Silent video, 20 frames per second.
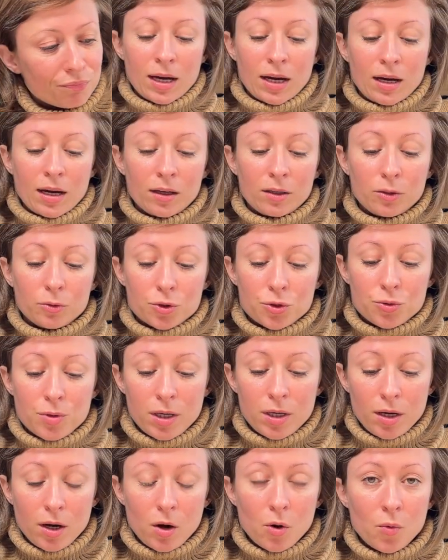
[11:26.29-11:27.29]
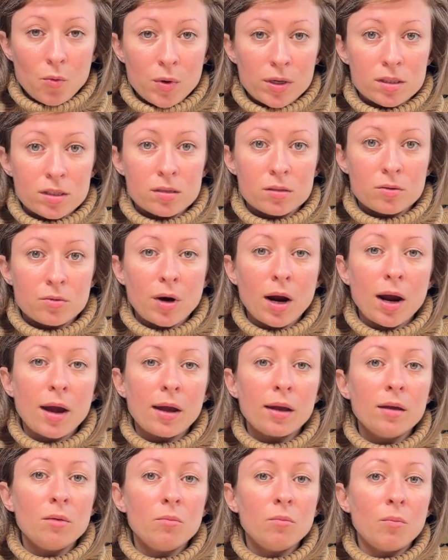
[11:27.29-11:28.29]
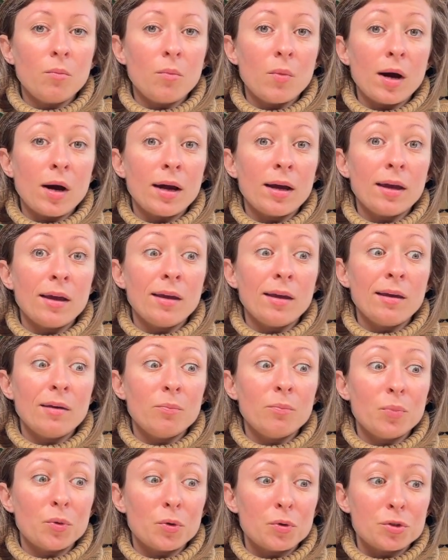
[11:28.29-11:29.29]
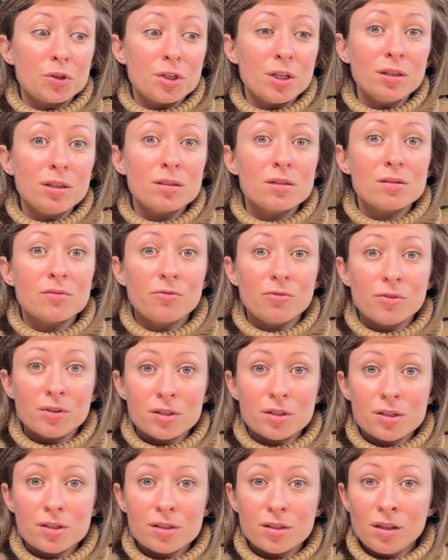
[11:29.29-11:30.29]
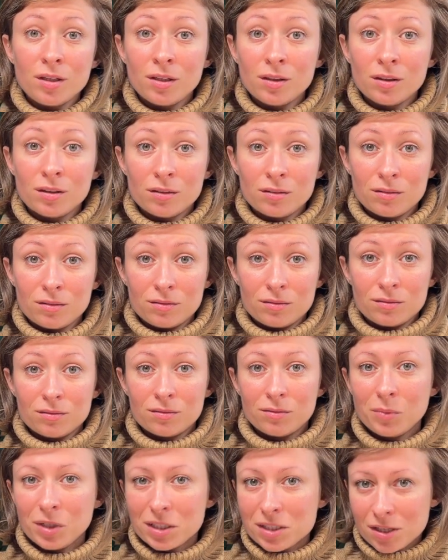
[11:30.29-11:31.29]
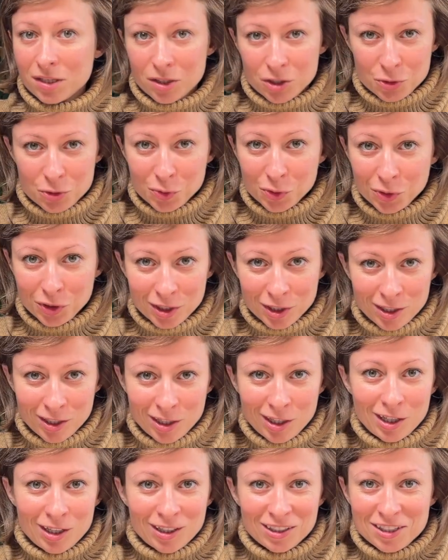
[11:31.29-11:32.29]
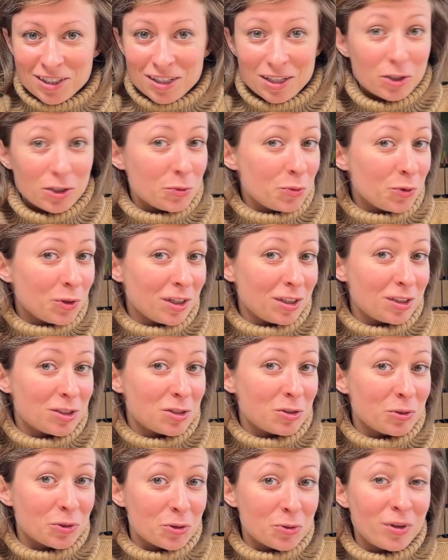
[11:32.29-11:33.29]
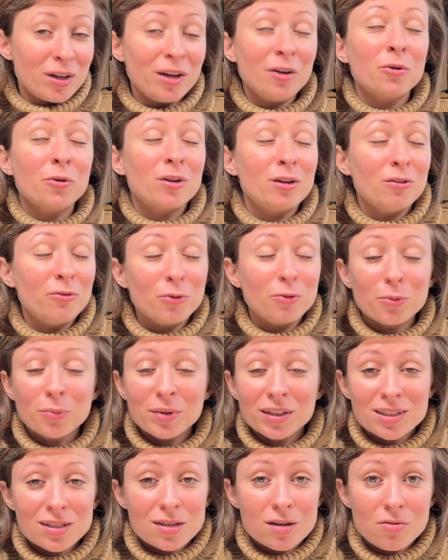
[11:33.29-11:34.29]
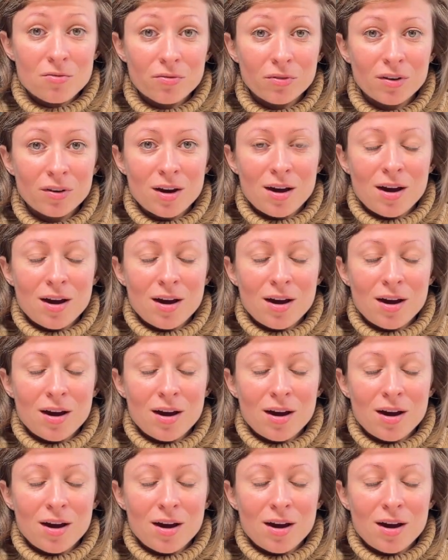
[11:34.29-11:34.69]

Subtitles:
I usually always try my projects first in my sketchbook. The sketchbook is usually only for myself.